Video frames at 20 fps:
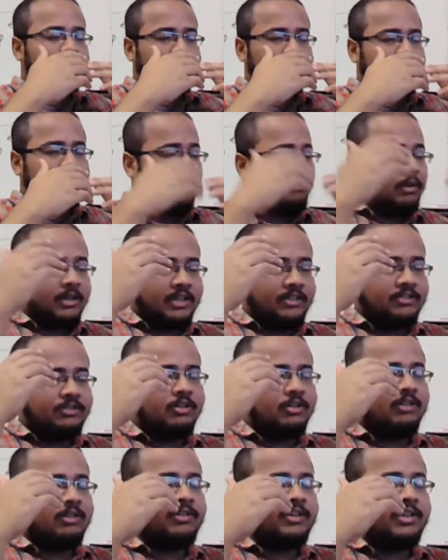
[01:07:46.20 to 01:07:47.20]
network is
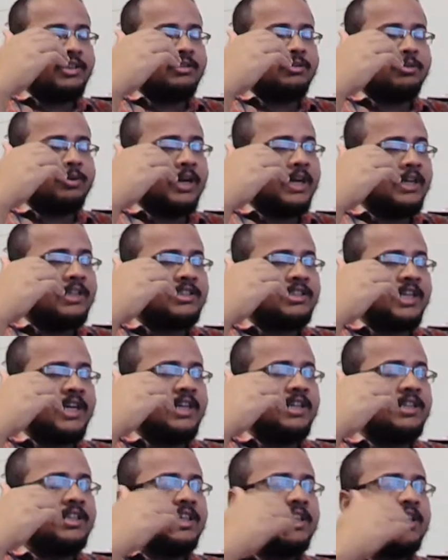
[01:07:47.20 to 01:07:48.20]
not very well
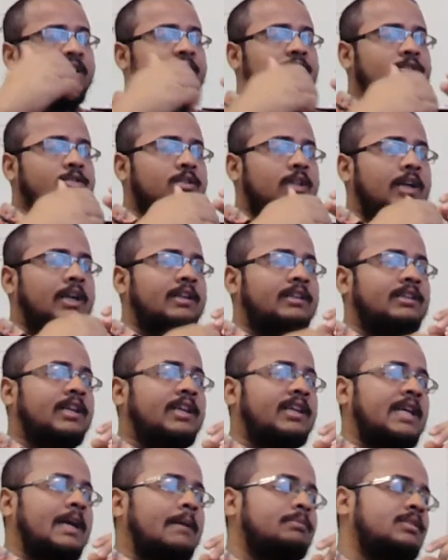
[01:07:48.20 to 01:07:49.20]
trained, so that
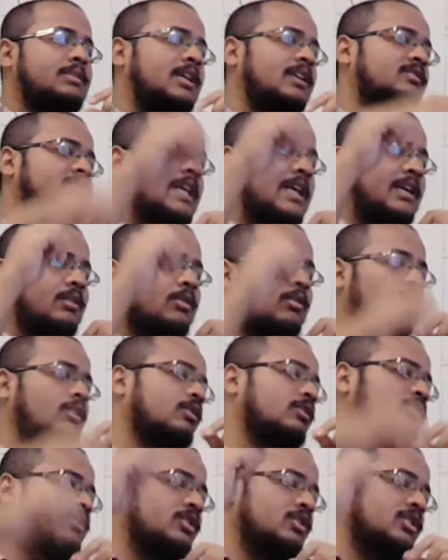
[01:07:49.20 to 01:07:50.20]
it captures that all
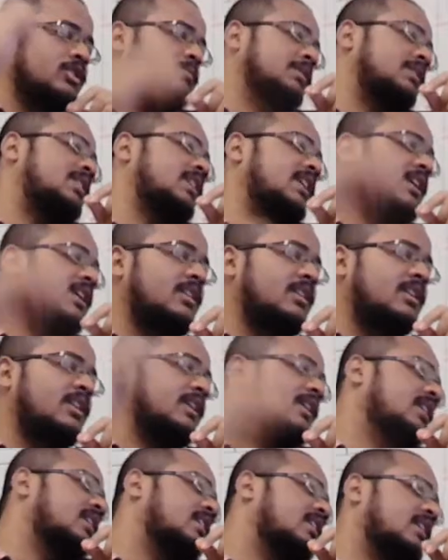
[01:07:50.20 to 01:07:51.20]
those geospatial
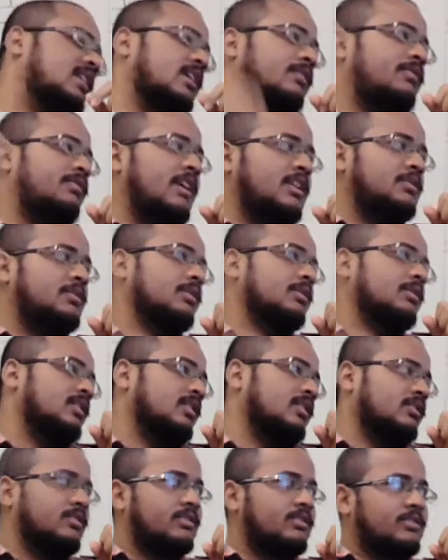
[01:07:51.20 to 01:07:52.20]

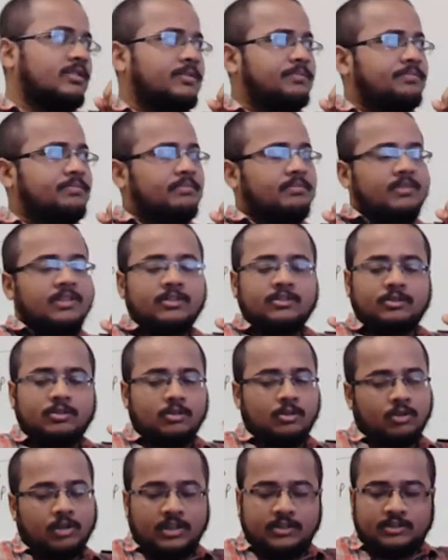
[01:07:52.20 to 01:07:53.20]
fluctuations. So
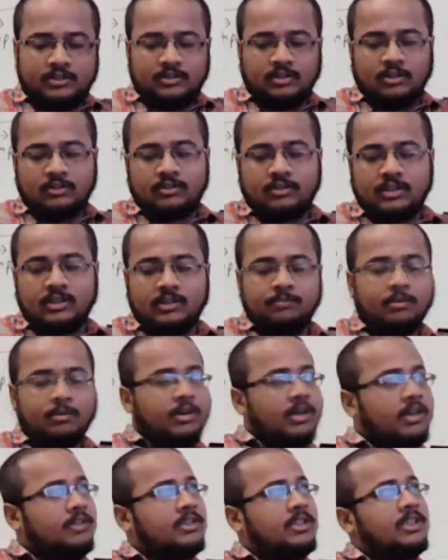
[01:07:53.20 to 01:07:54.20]
noise is also an
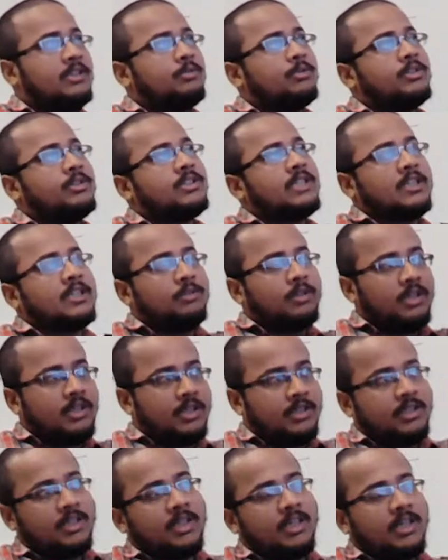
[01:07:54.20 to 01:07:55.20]
important thing which
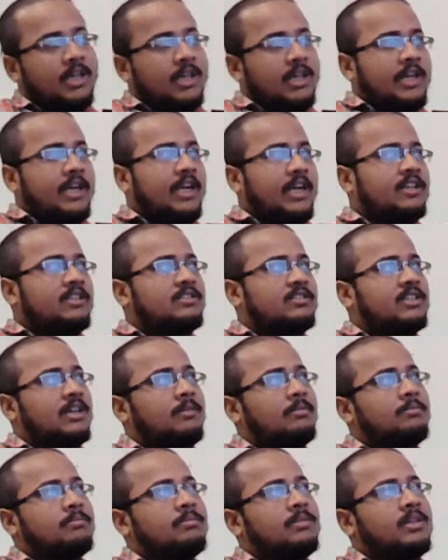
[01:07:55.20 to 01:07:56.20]
actually yields
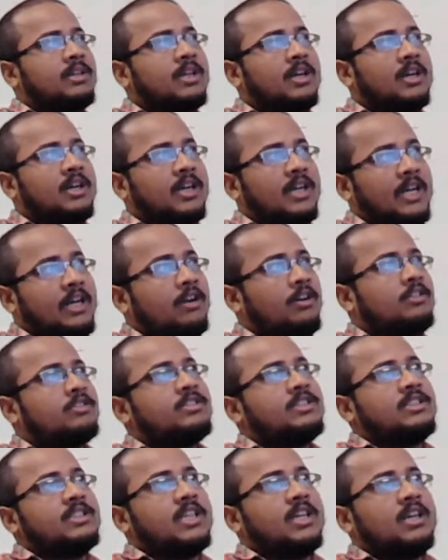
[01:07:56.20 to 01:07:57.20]
some
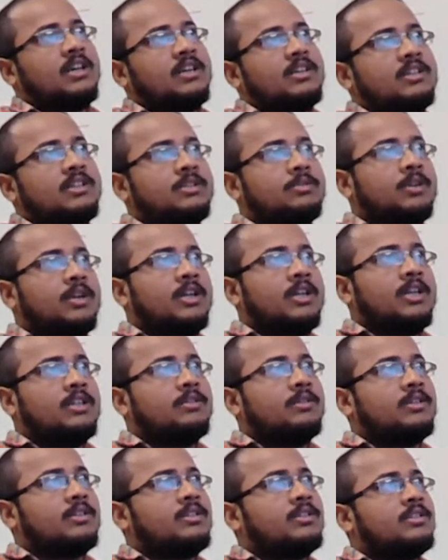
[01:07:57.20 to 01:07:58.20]
errors in the neural
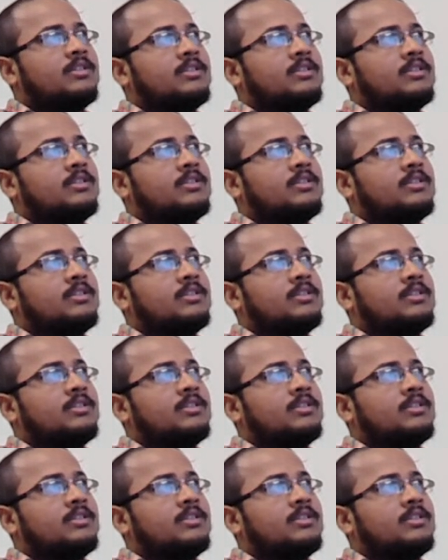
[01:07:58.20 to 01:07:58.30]
network.